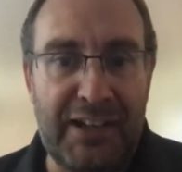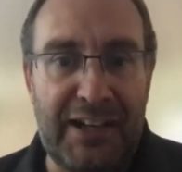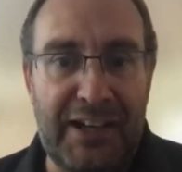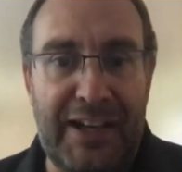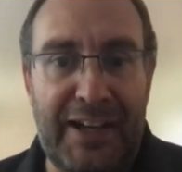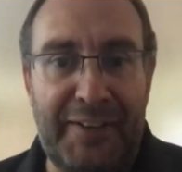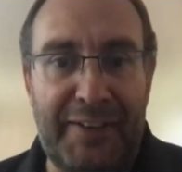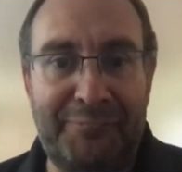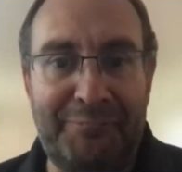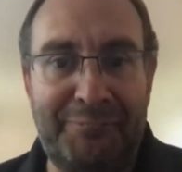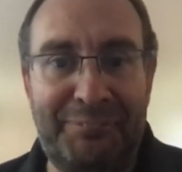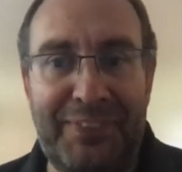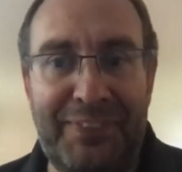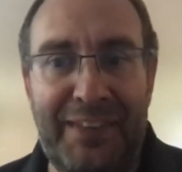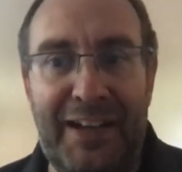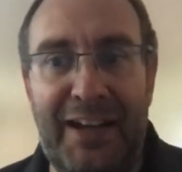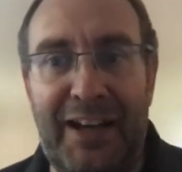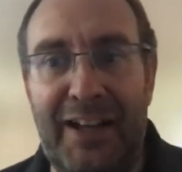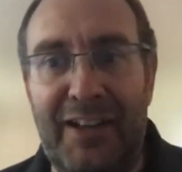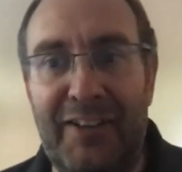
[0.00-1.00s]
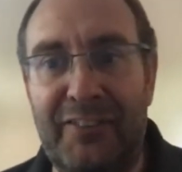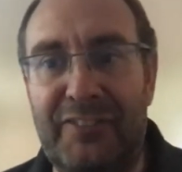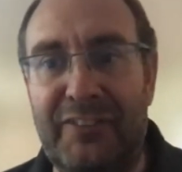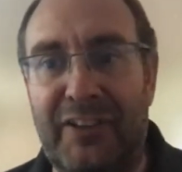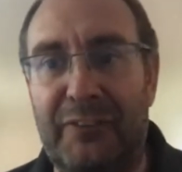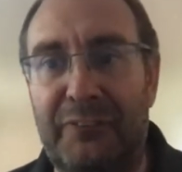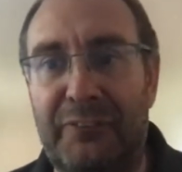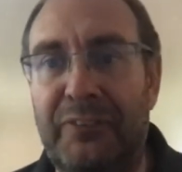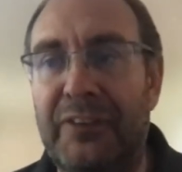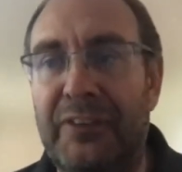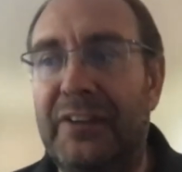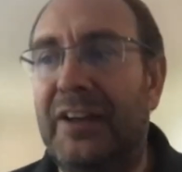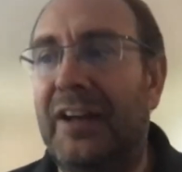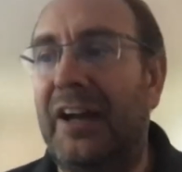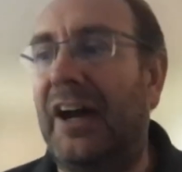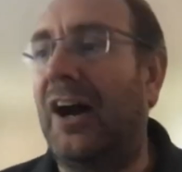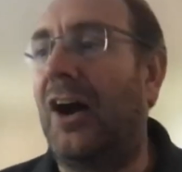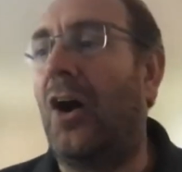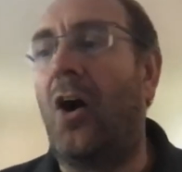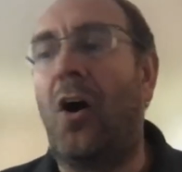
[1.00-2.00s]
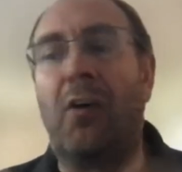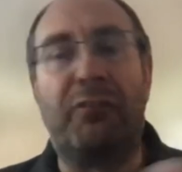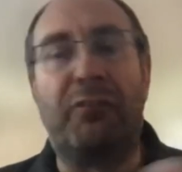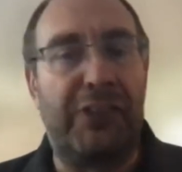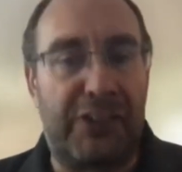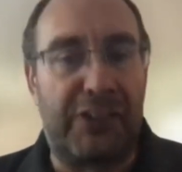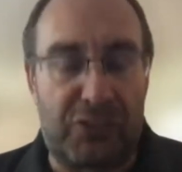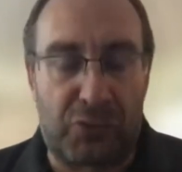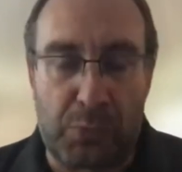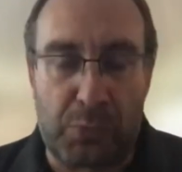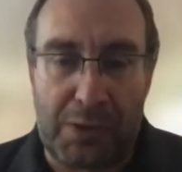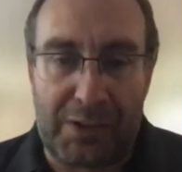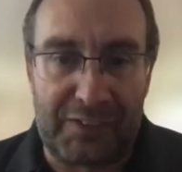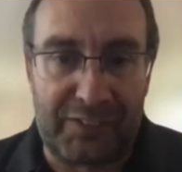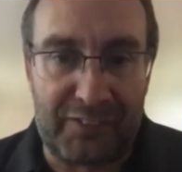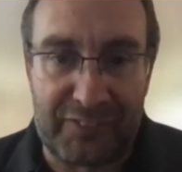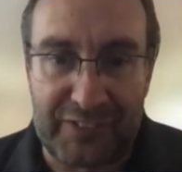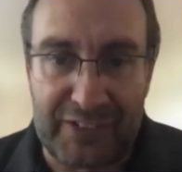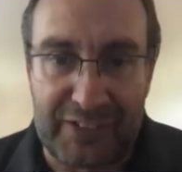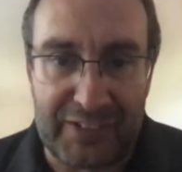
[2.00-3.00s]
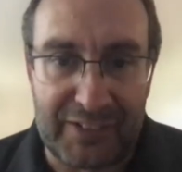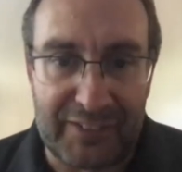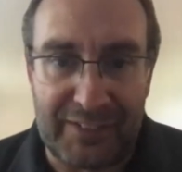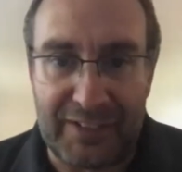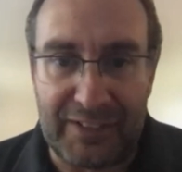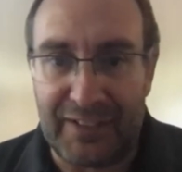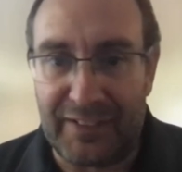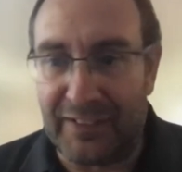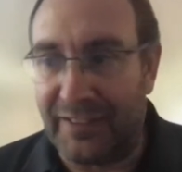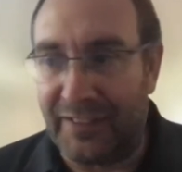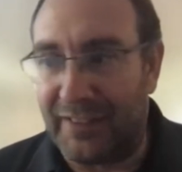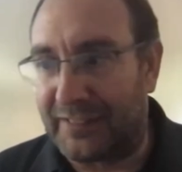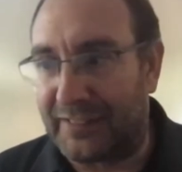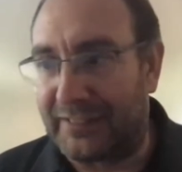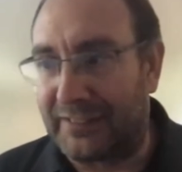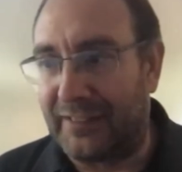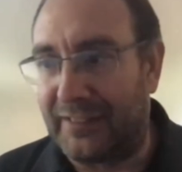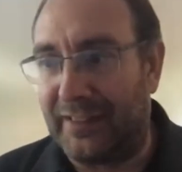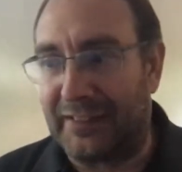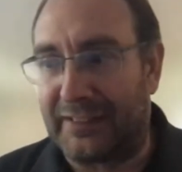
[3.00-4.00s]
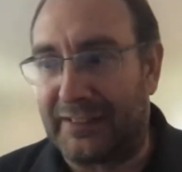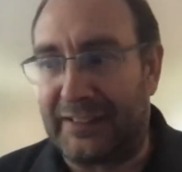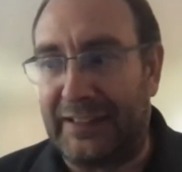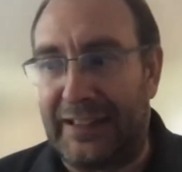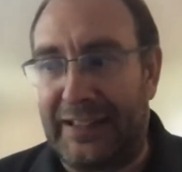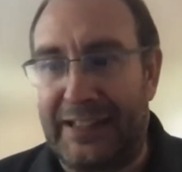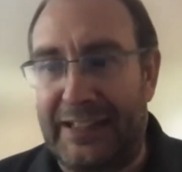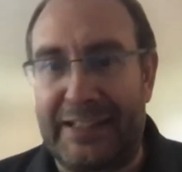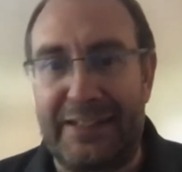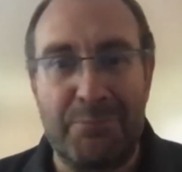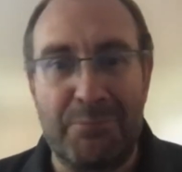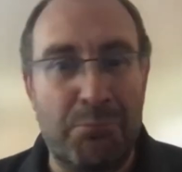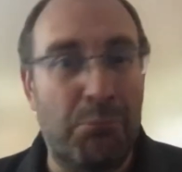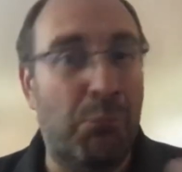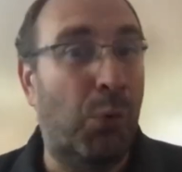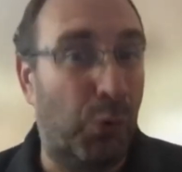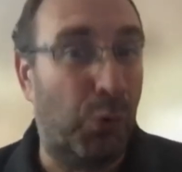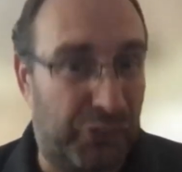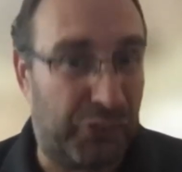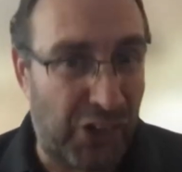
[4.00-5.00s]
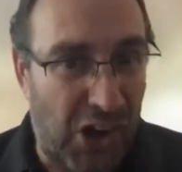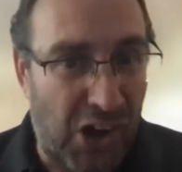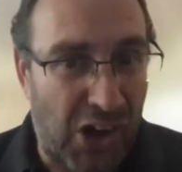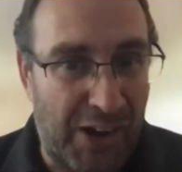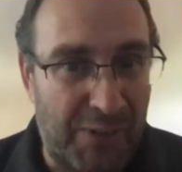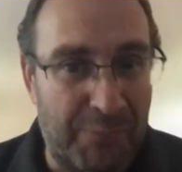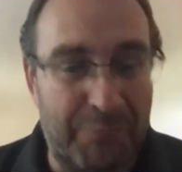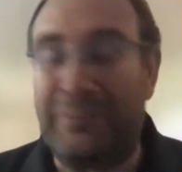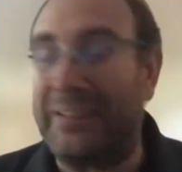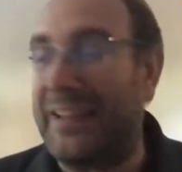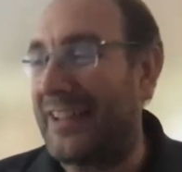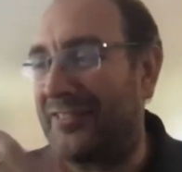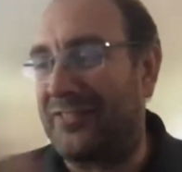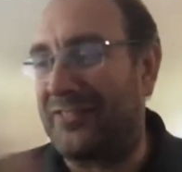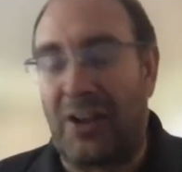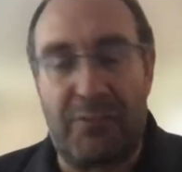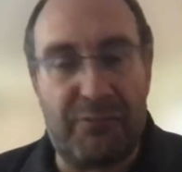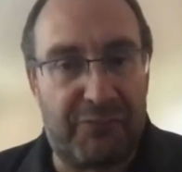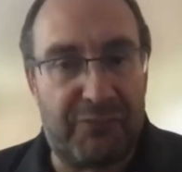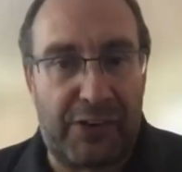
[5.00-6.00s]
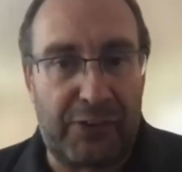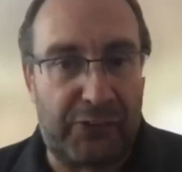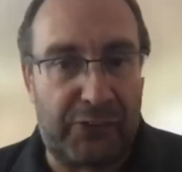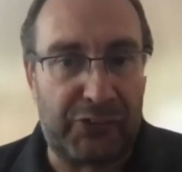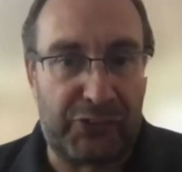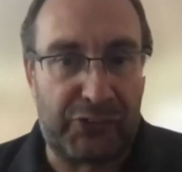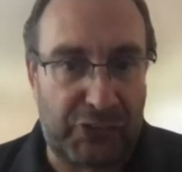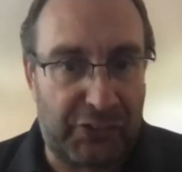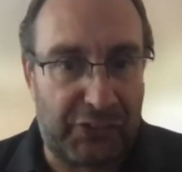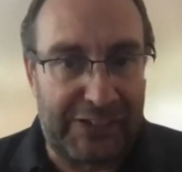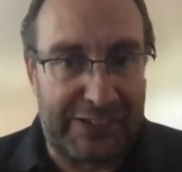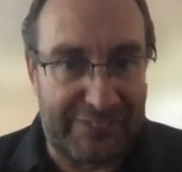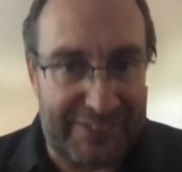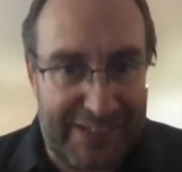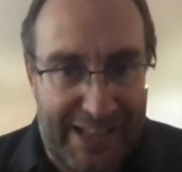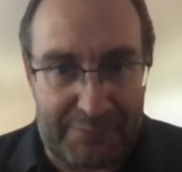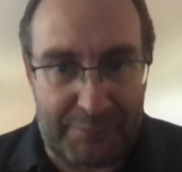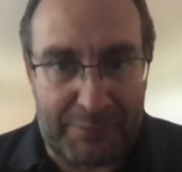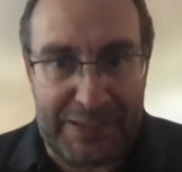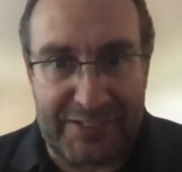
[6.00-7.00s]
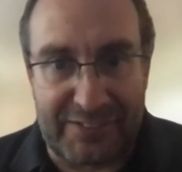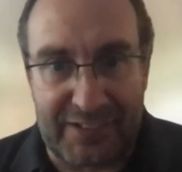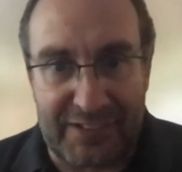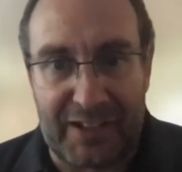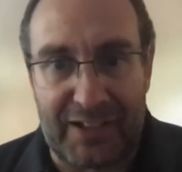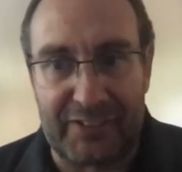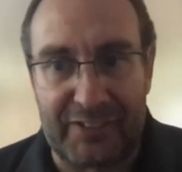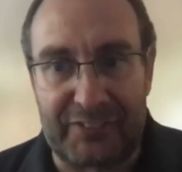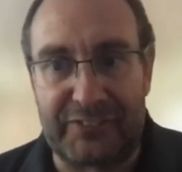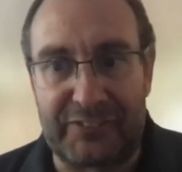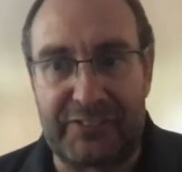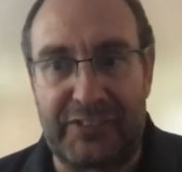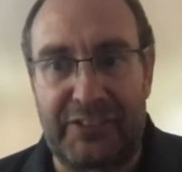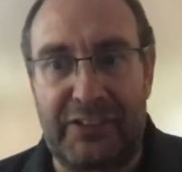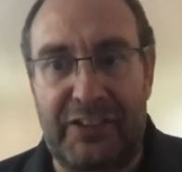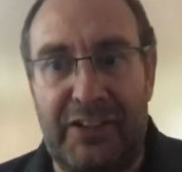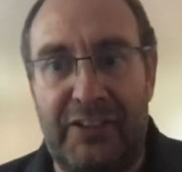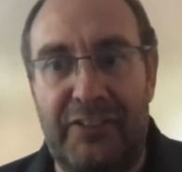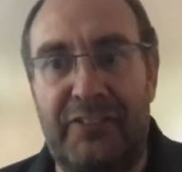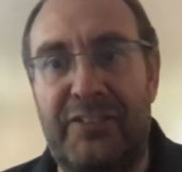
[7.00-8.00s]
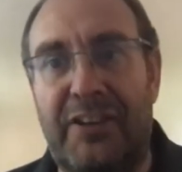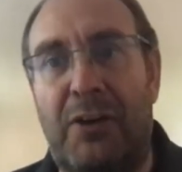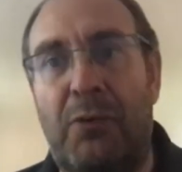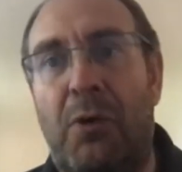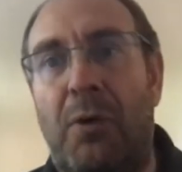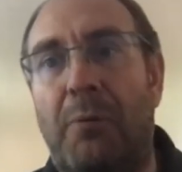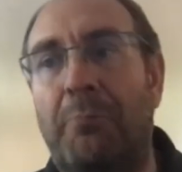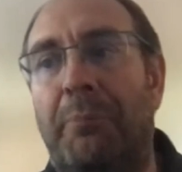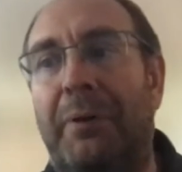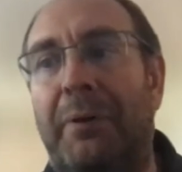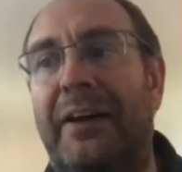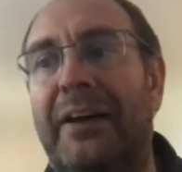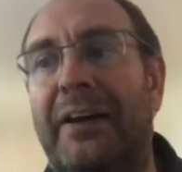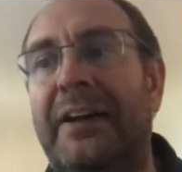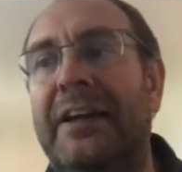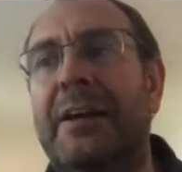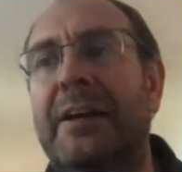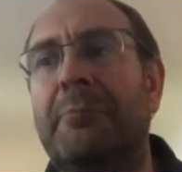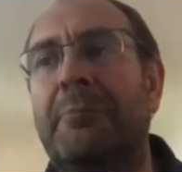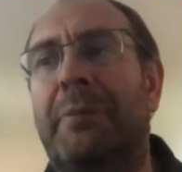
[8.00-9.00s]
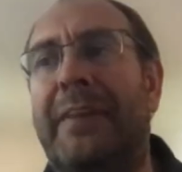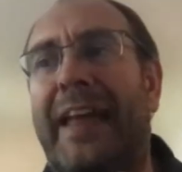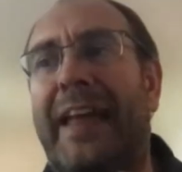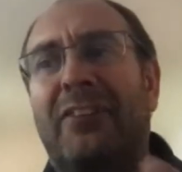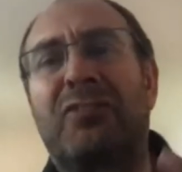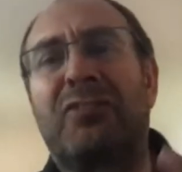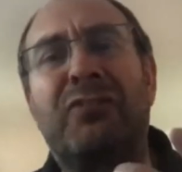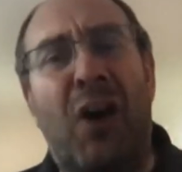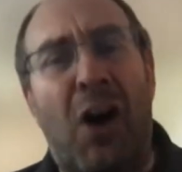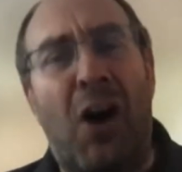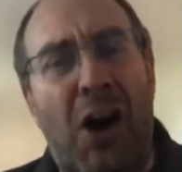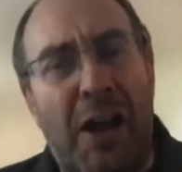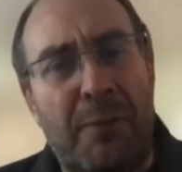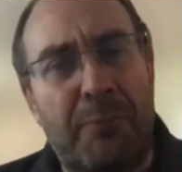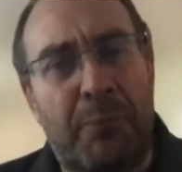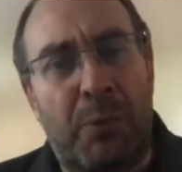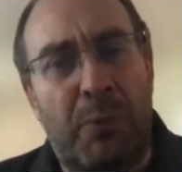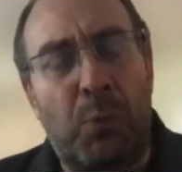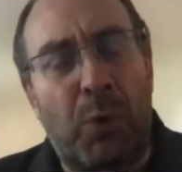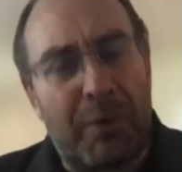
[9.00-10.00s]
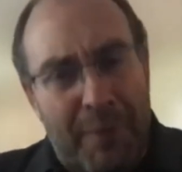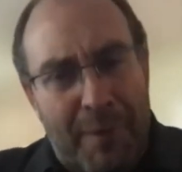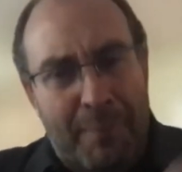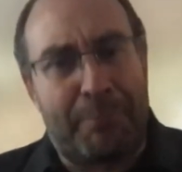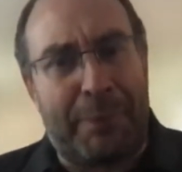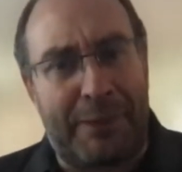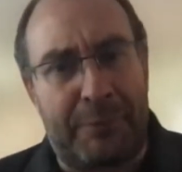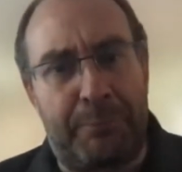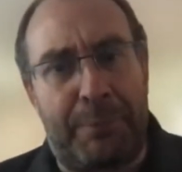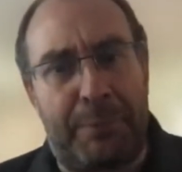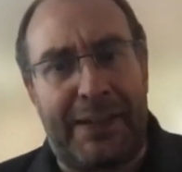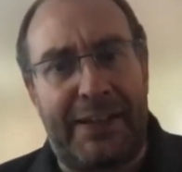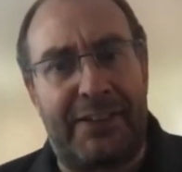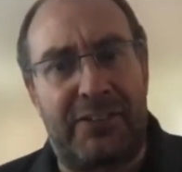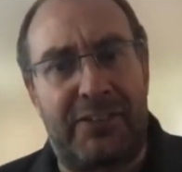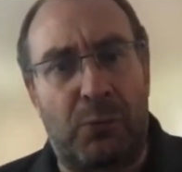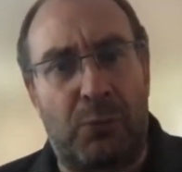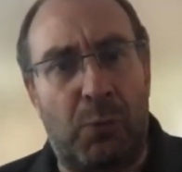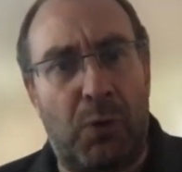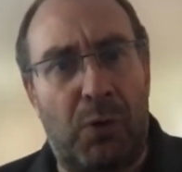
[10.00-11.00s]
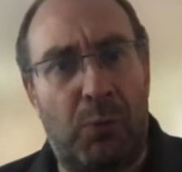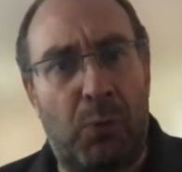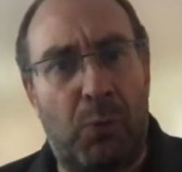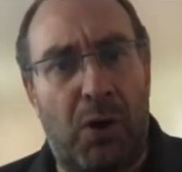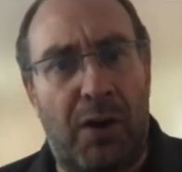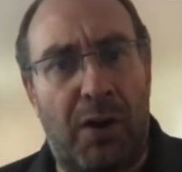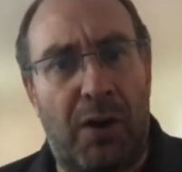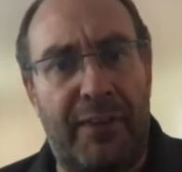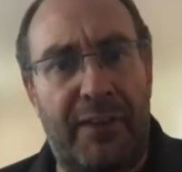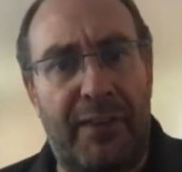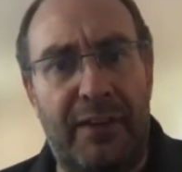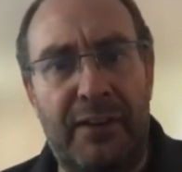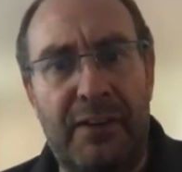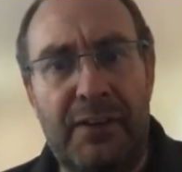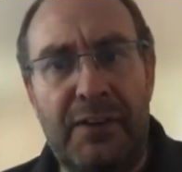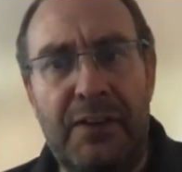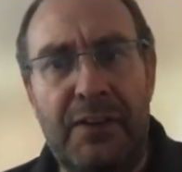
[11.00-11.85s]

So obvious ones are clearly less time focused on these admin tasks and so on. But that's fine. But what about big picture? What are